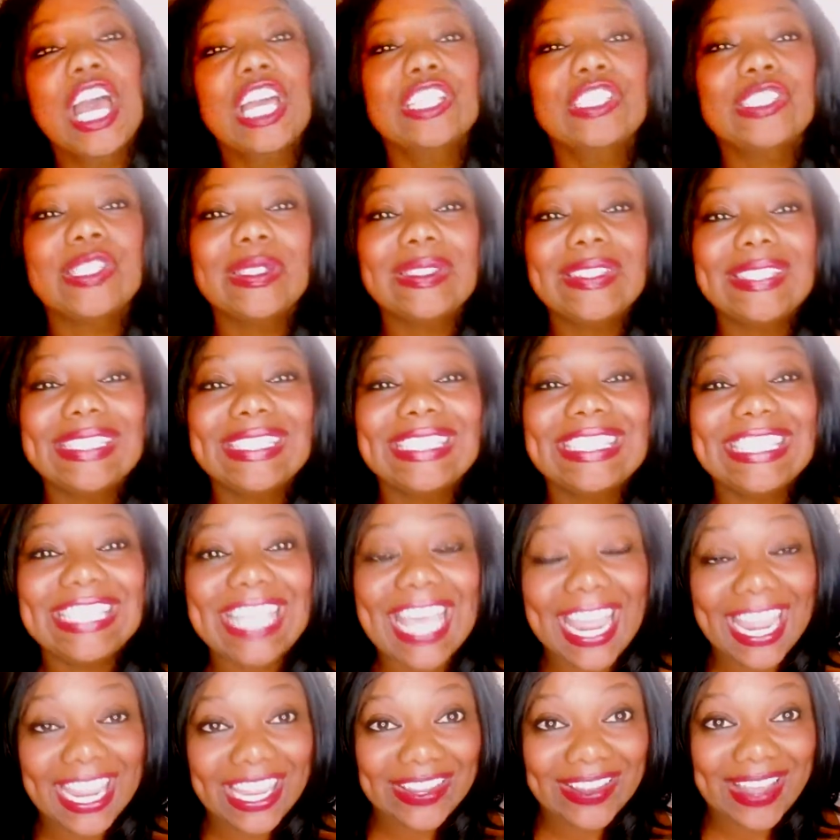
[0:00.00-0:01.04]
So
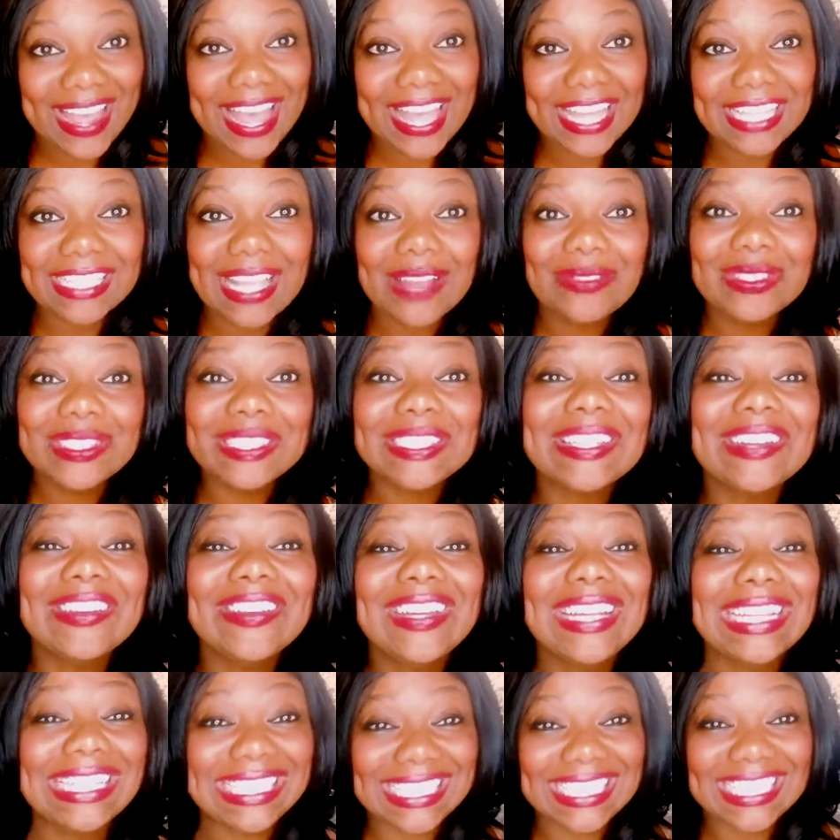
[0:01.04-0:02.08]
today, you guys, I'm so
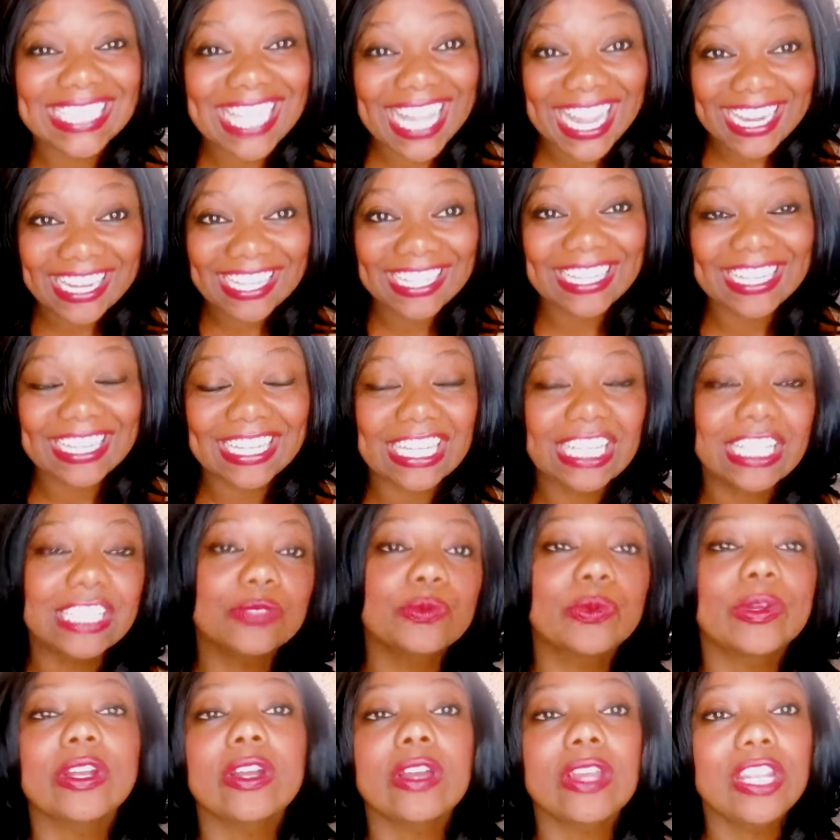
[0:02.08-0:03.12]
excited
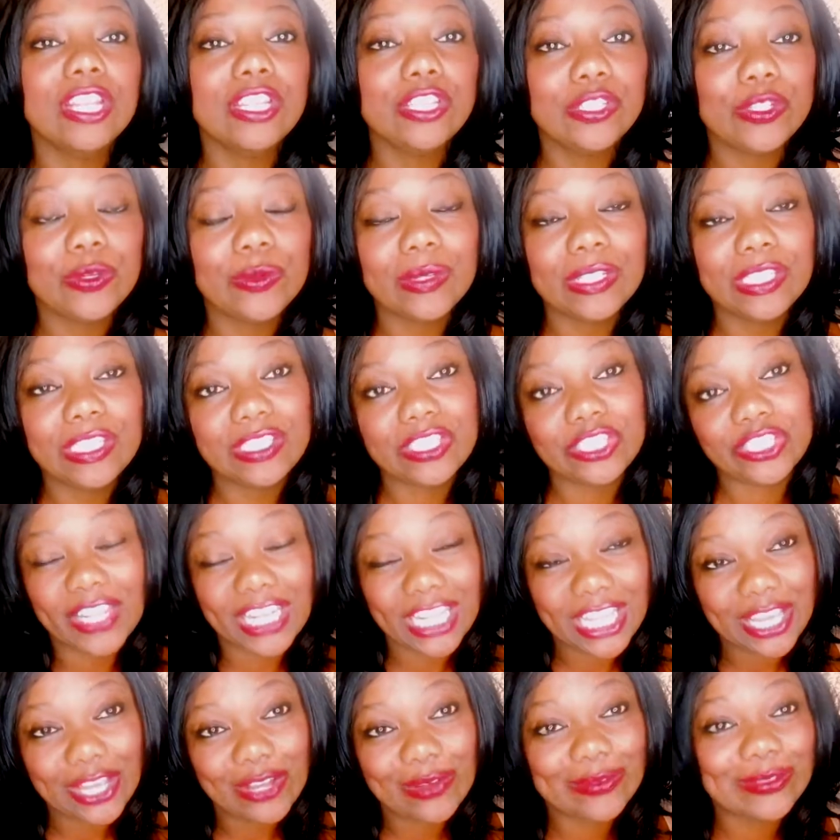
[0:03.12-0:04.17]
because we're gonna do a
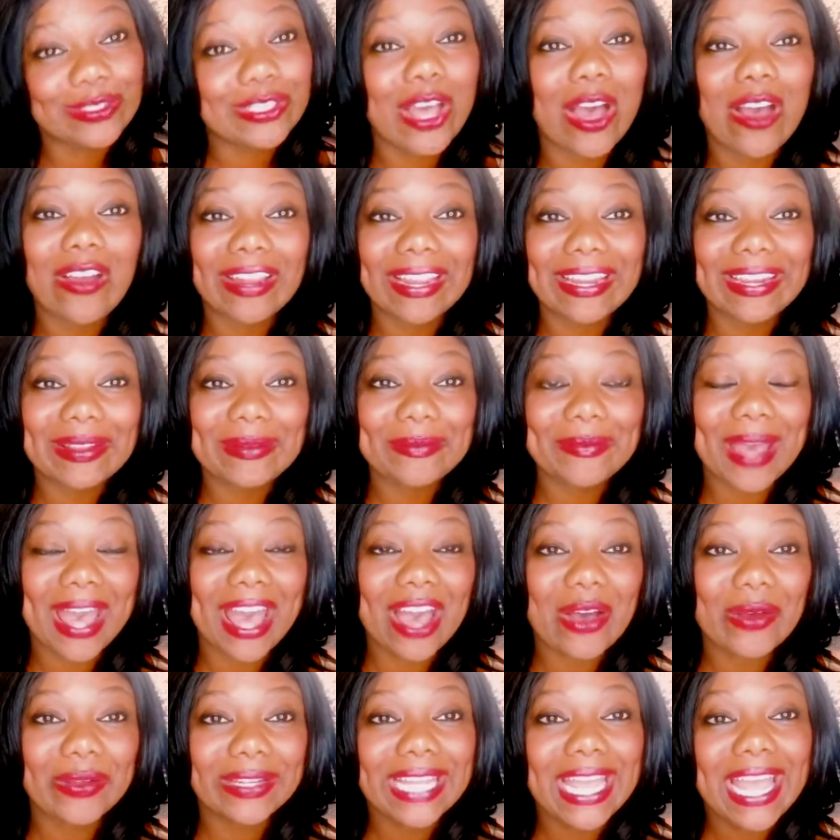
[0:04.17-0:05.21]
video talking
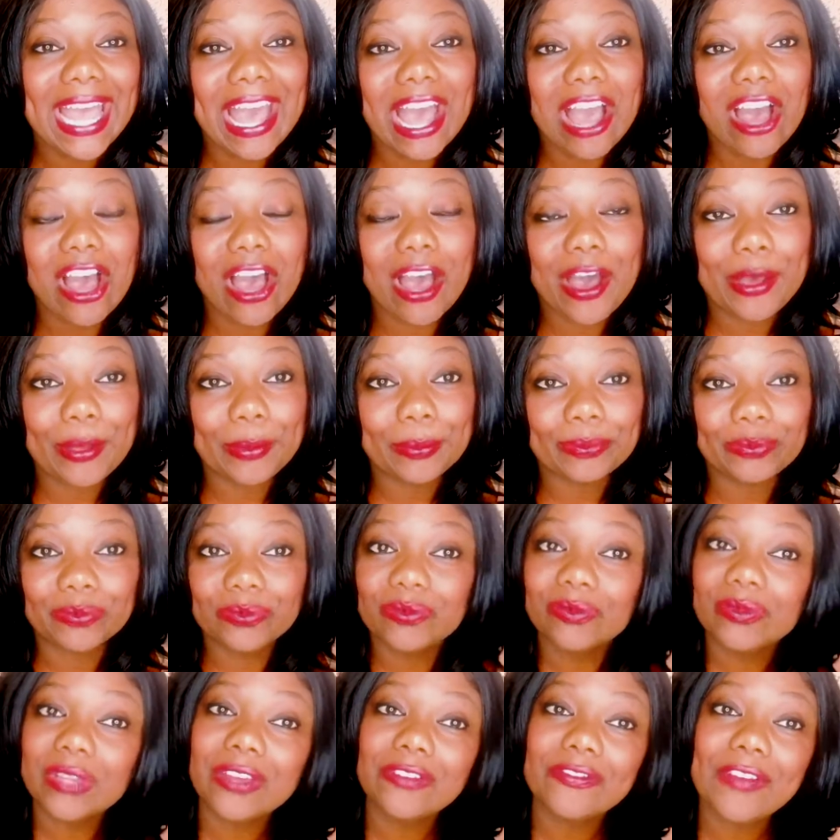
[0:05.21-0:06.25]
about
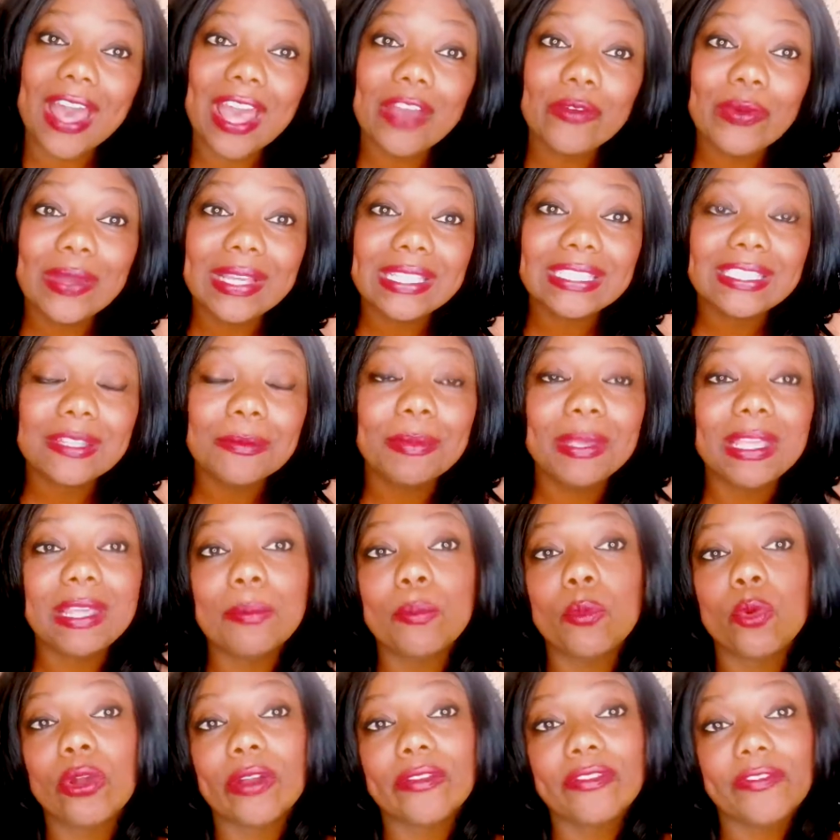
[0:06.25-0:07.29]
5 ways to be
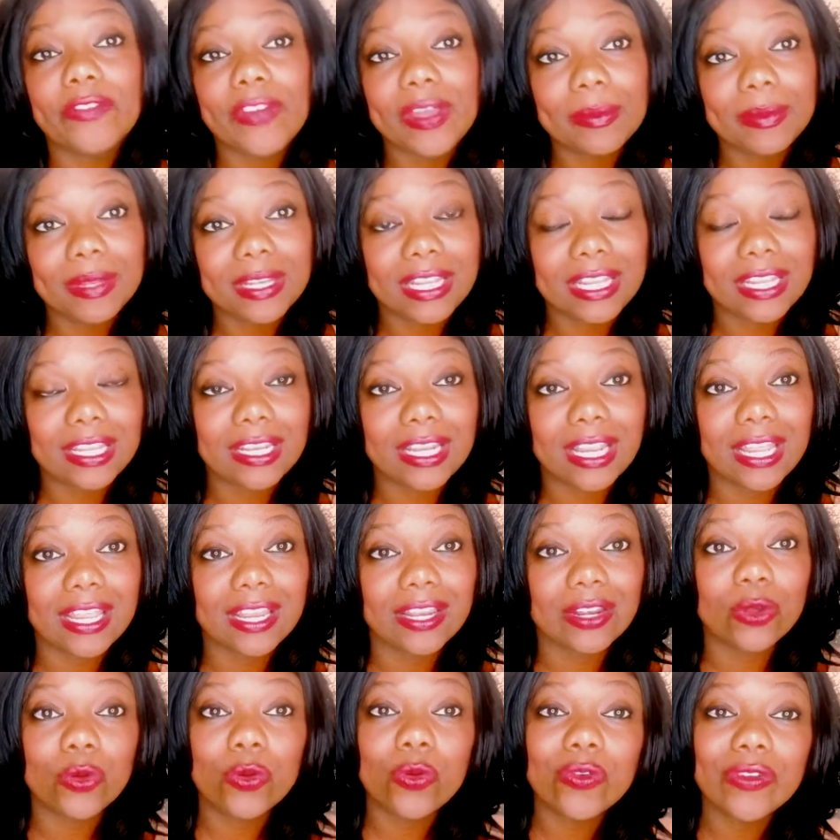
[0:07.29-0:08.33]
more feminine
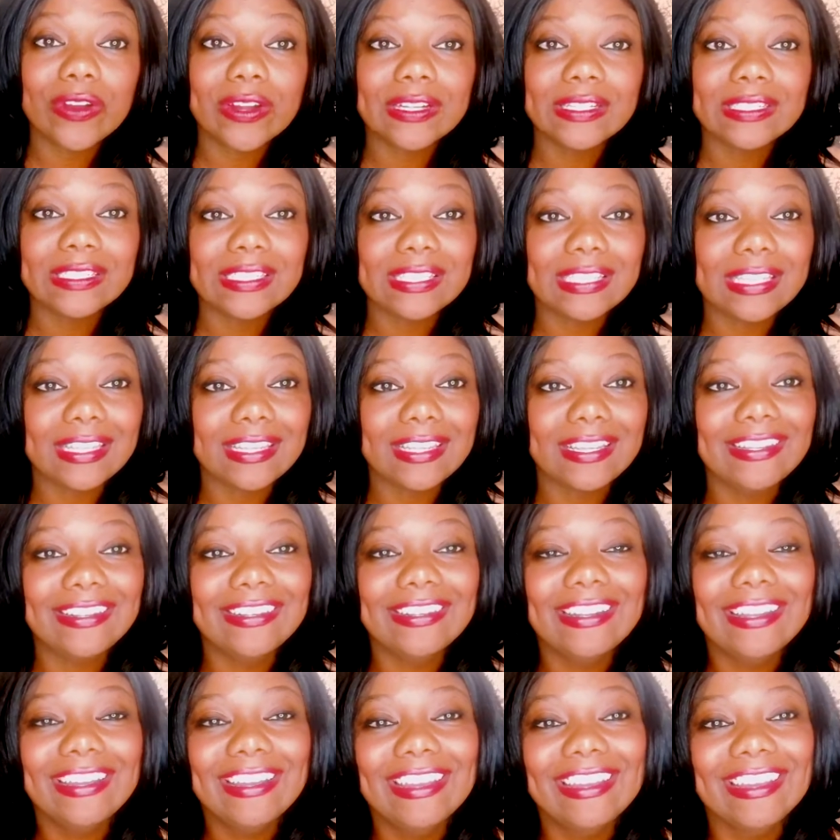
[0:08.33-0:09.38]
in
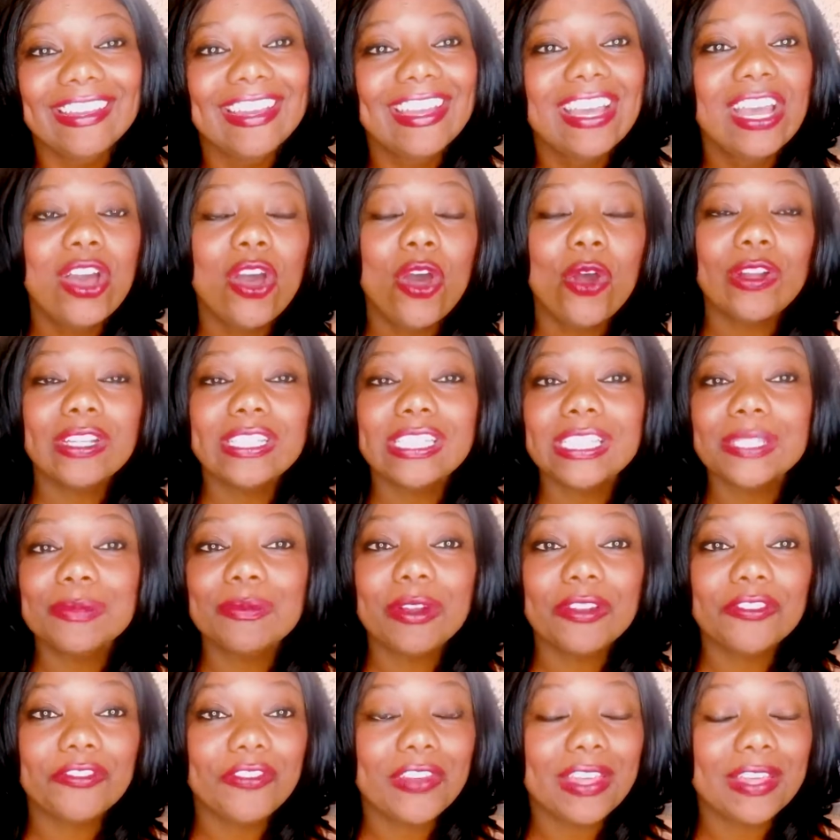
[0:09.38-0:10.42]
quarantine, or just
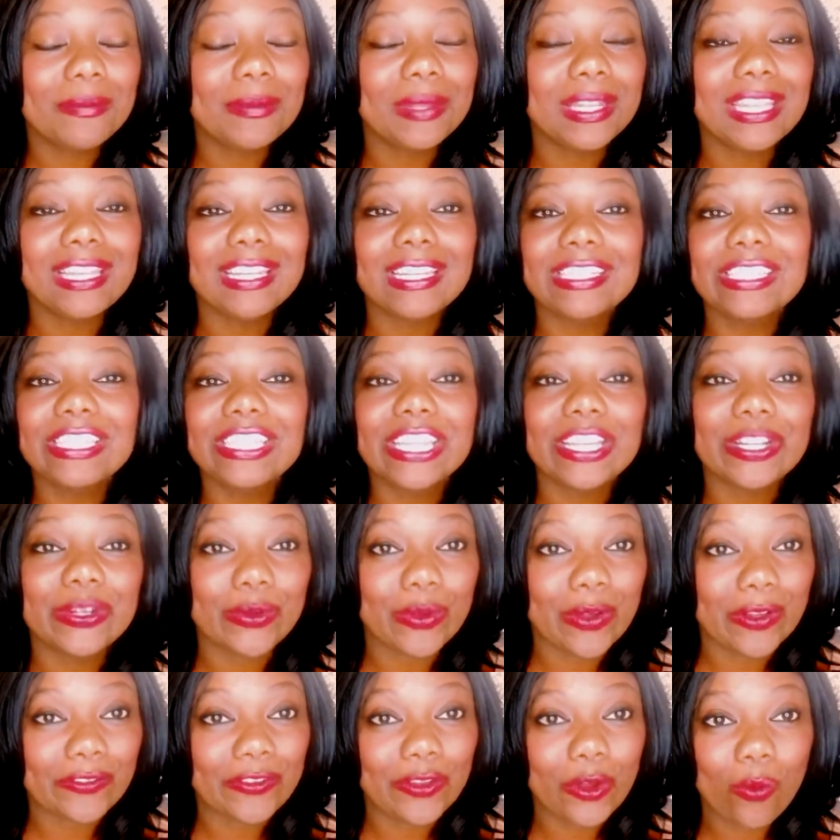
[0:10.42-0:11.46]
more feminine in
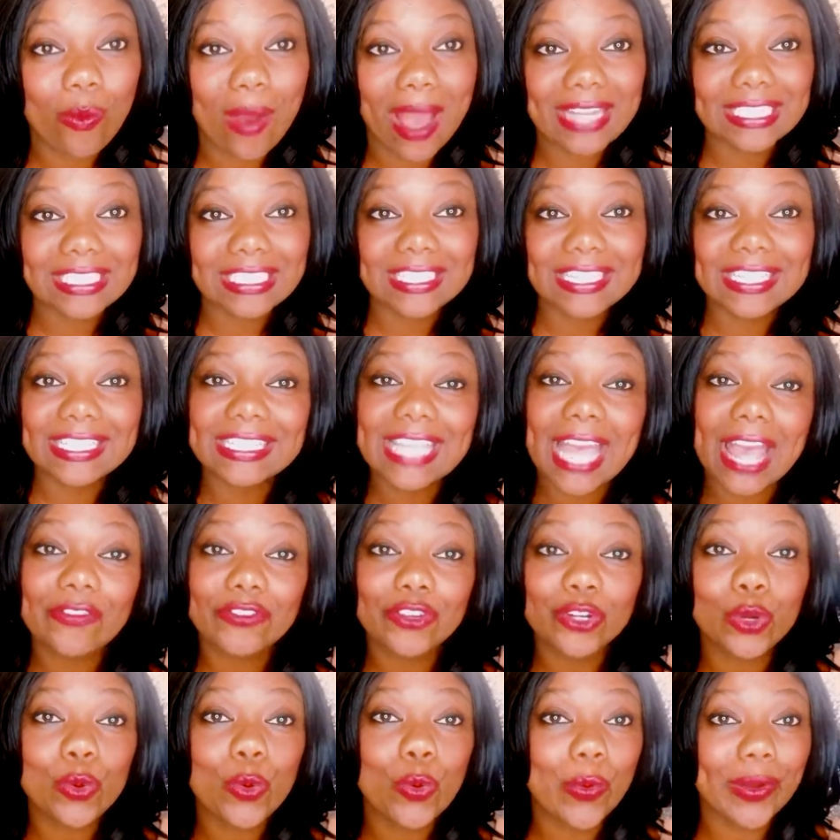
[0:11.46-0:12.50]
general if you're watching this
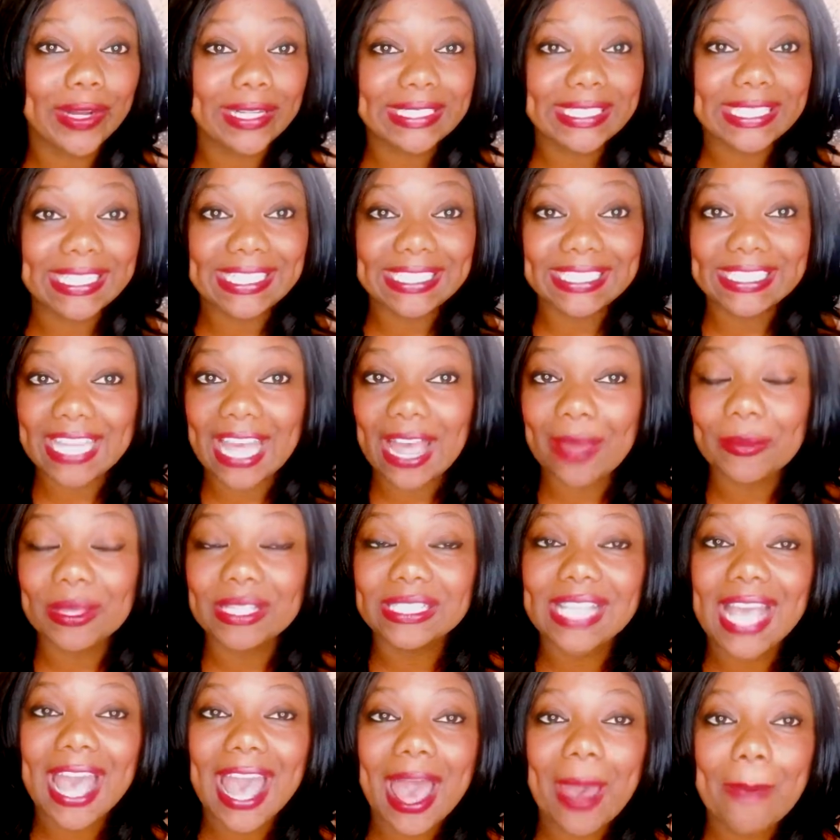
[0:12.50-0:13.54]
after quarantine time
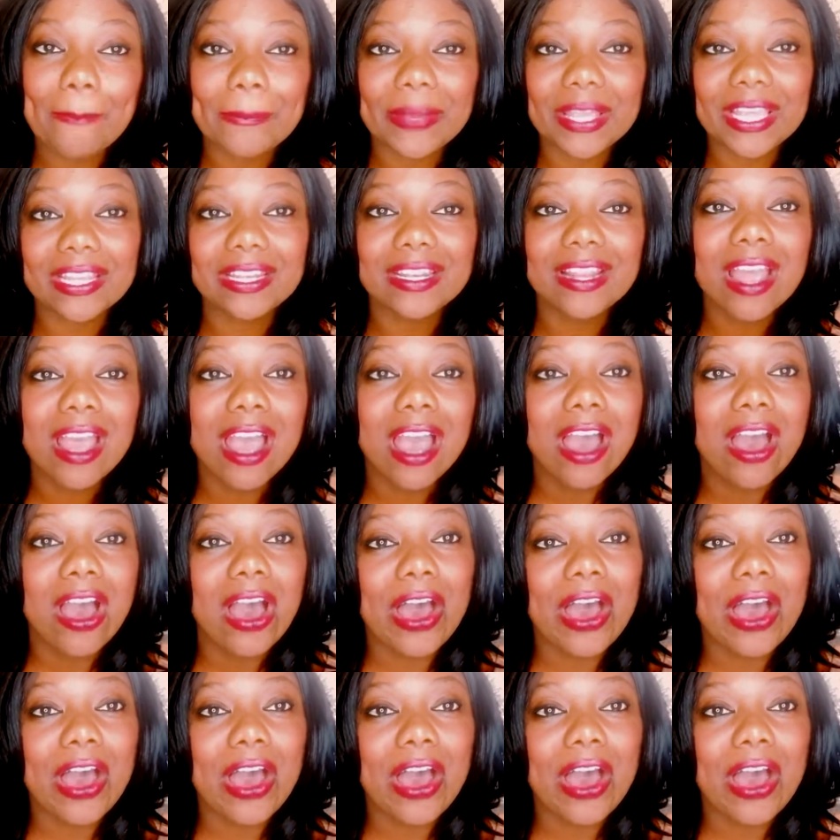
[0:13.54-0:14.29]
has happened.